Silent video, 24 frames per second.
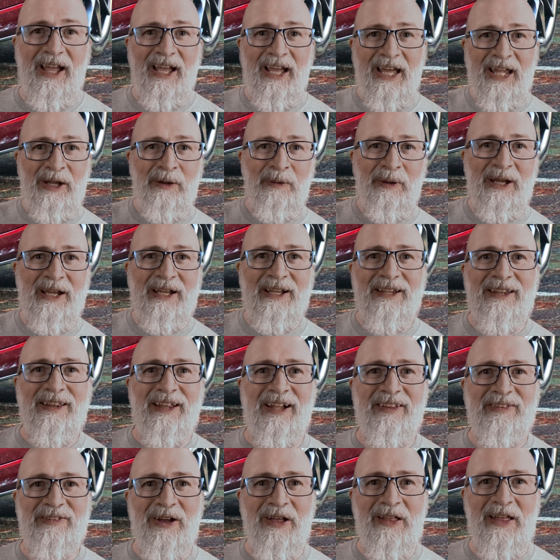Anyway,
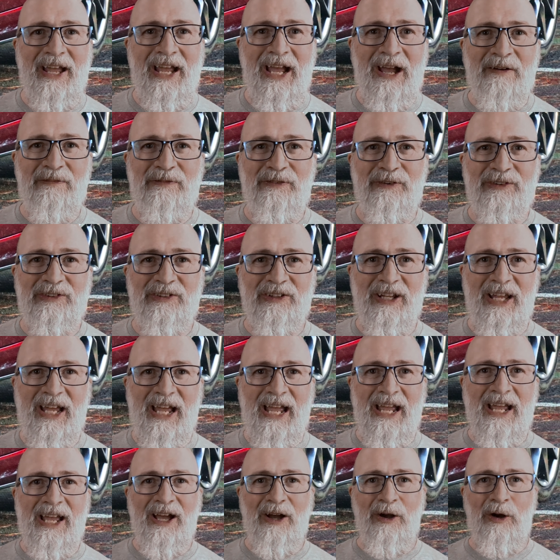that's all I have for
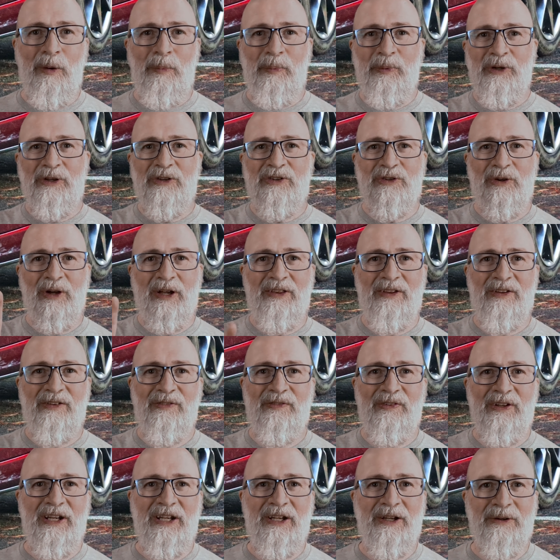today. Hope you enjoyed this
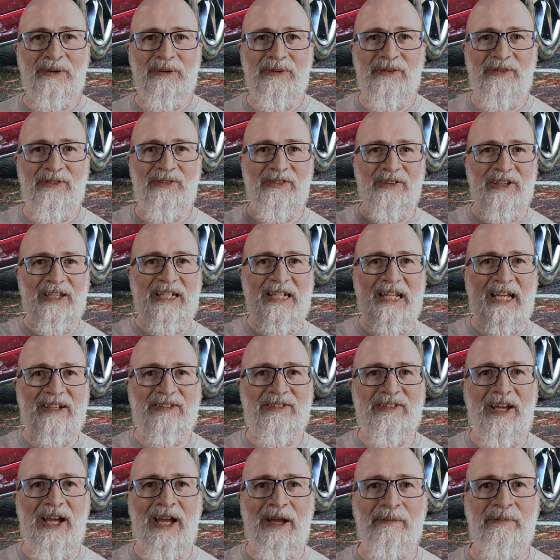video. See you
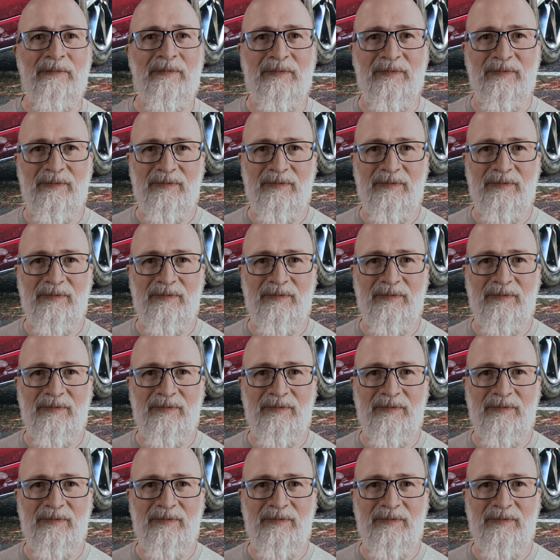next time.